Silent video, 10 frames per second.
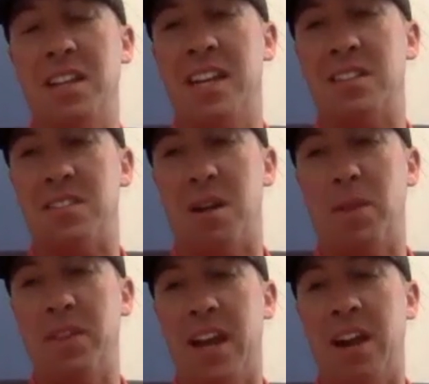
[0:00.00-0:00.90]
And it's
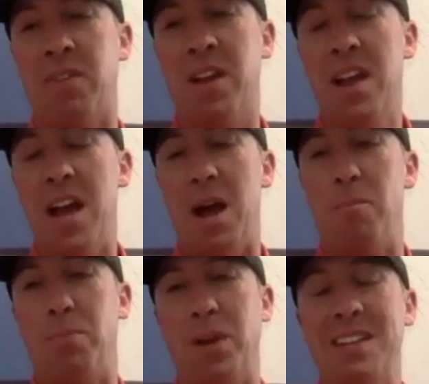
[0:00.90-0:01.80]
something that I'm
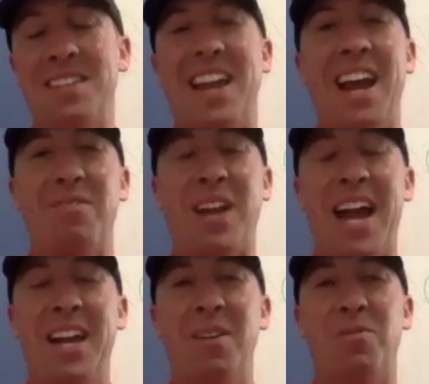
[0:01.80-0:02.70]
blessed to have
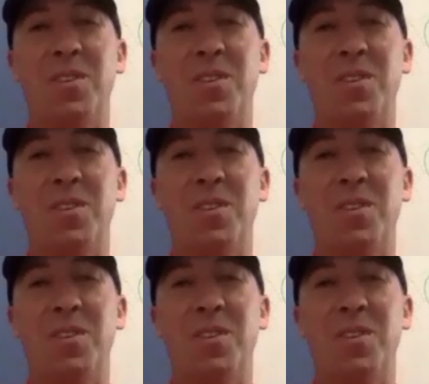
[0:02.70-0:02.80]
kind of